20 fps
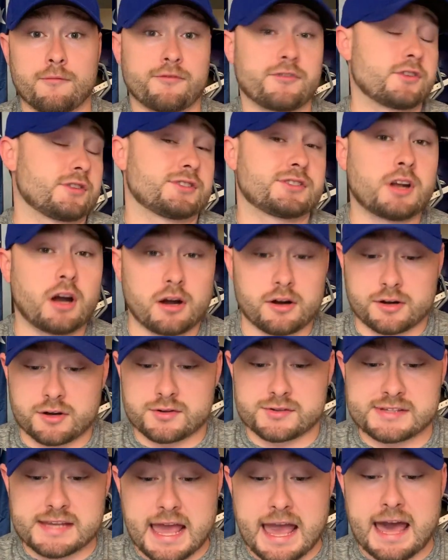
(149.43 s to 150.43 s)
For
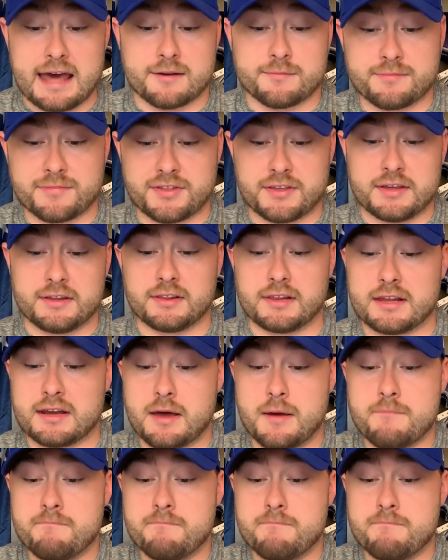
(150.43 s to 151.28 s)
starters, Adam Thielen,